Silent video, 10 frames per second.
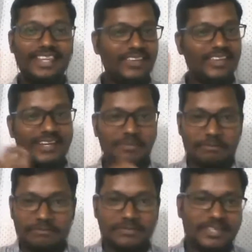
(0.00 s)
You getting
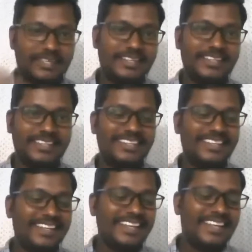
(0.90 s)
me? They
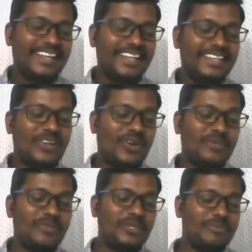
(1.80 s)
they
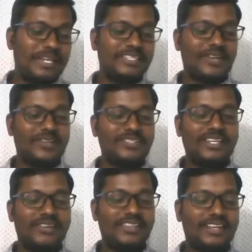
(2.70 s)
talk about the pressure also
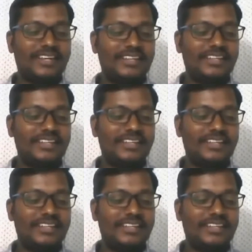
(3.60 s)
and all that.